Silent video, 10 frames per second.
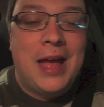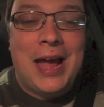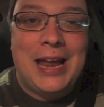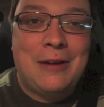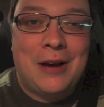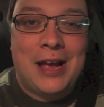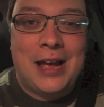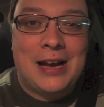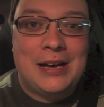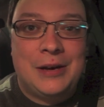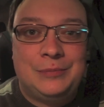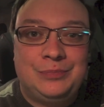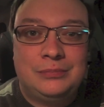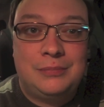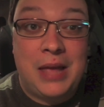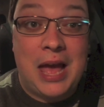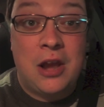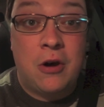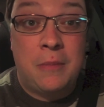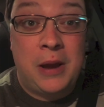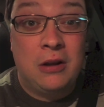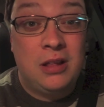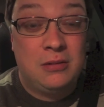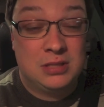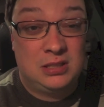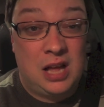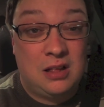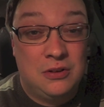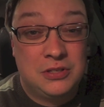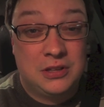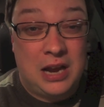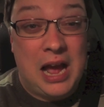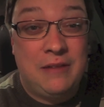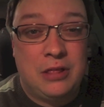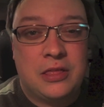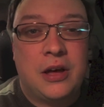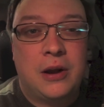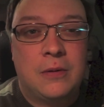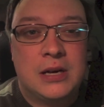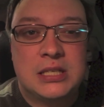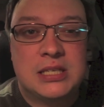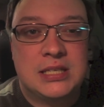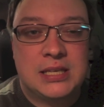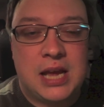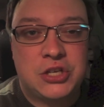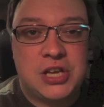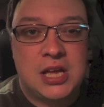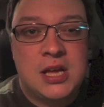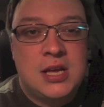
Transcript: Anyway, but yeah, no, apparently it was a lot closer than I even thought it was, because it actually